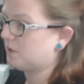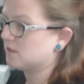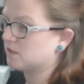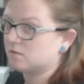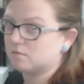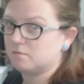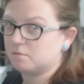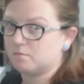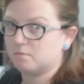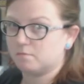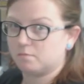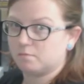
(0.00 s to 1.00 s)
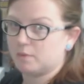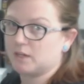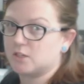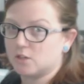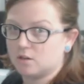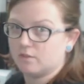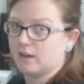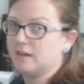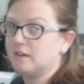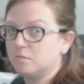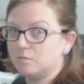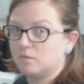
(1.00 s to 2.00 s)
basic picture of
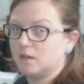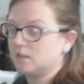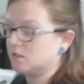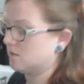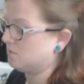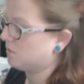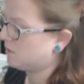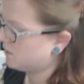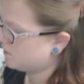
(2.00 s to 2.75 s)
item and some